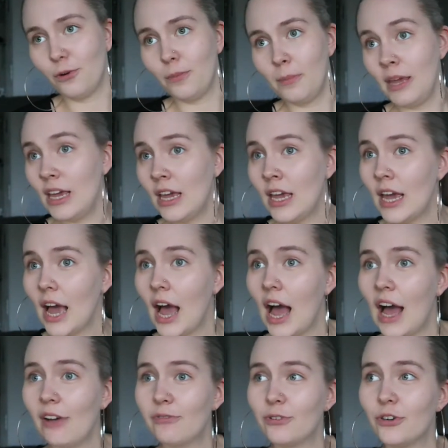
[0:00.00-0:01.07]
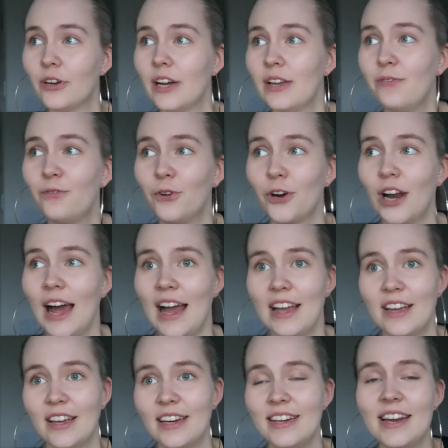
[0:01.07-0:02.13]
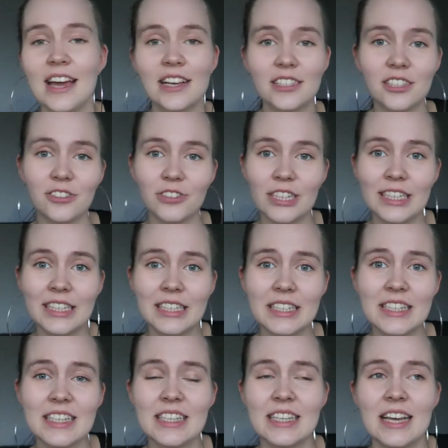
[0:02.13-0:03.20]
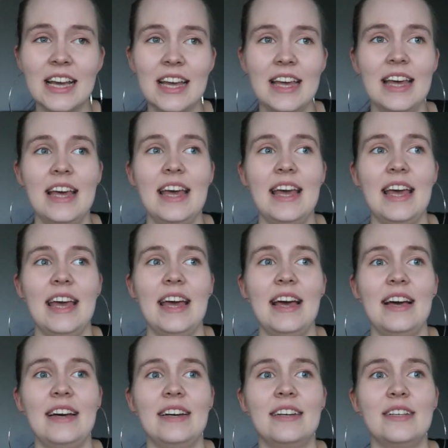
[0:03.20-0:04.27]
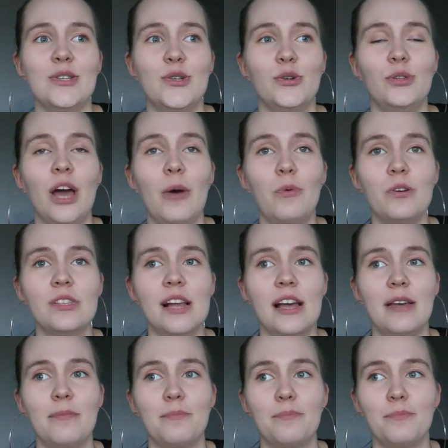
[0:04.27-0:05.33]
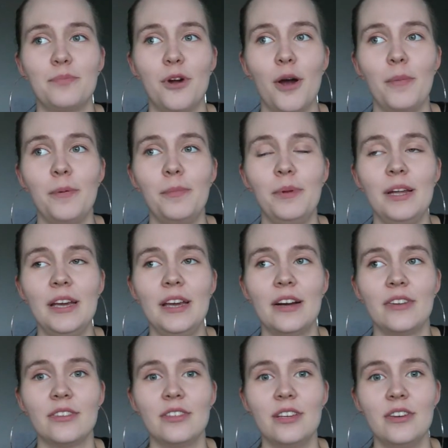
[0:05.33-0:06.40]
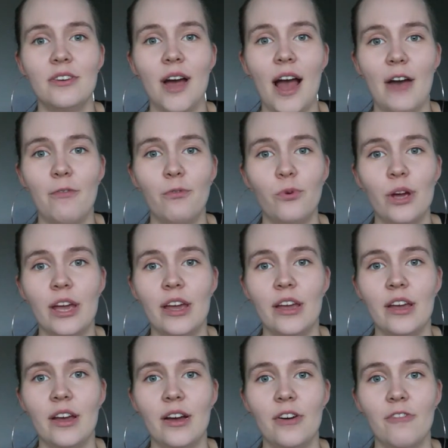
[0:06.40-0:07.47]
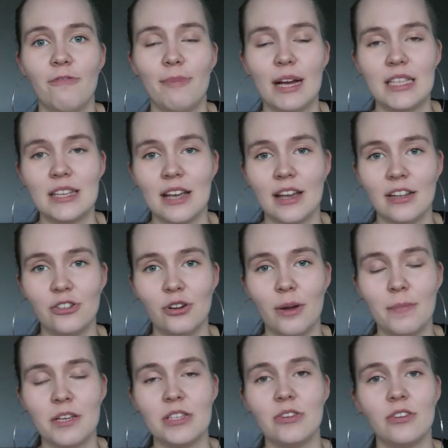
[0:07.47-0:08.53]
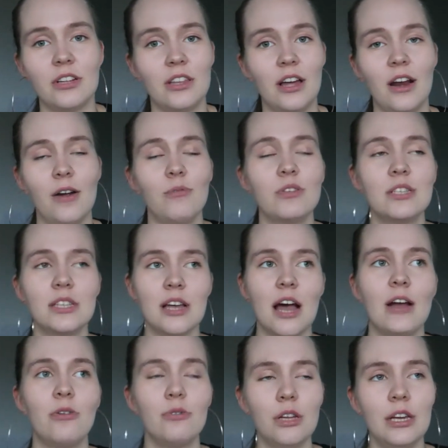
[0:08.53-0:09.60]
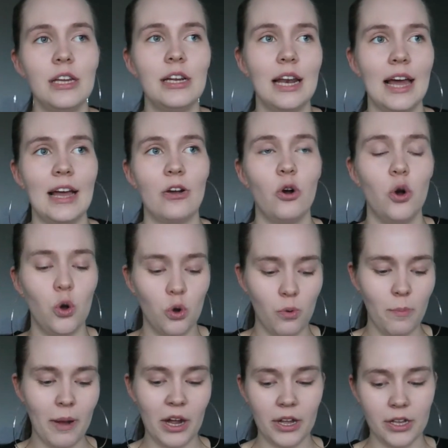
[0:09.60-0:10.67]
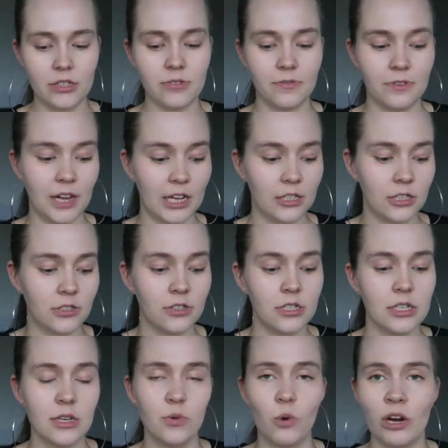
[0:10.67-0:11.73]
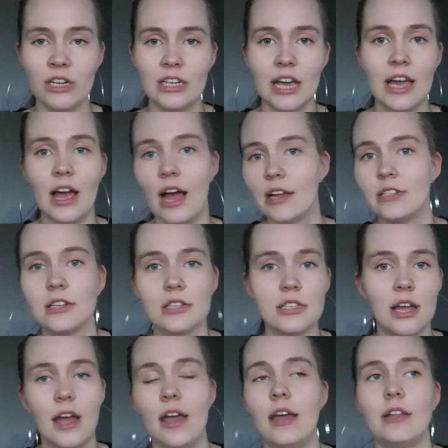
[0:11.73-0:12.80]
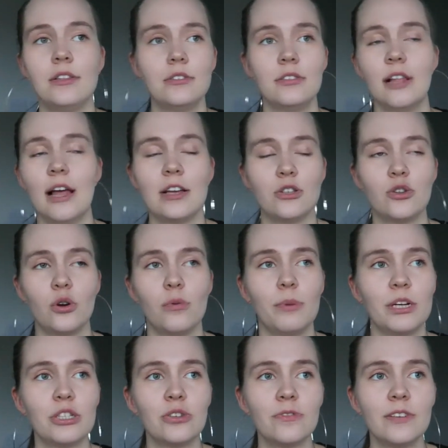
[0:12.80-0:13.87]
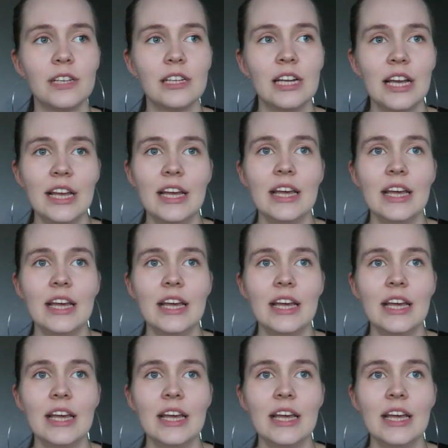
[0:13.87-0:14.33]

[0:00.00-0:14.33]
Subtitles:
me, I've craved for like nectarines. So that was like probably until halfway of my second trimester that I could eat like a whole bucket of nectarines in one day. I just ate like so much of it.